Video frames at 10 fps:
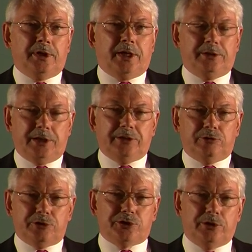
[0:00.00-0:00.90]
and get
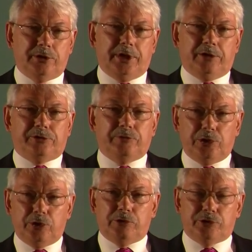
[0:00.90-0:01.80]
a return out of
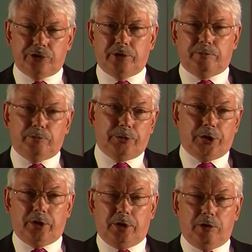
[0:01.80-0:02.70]
the long-term
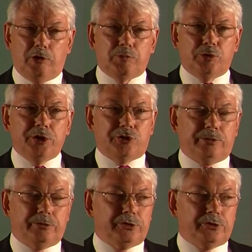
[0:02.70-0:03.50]
uh, operation.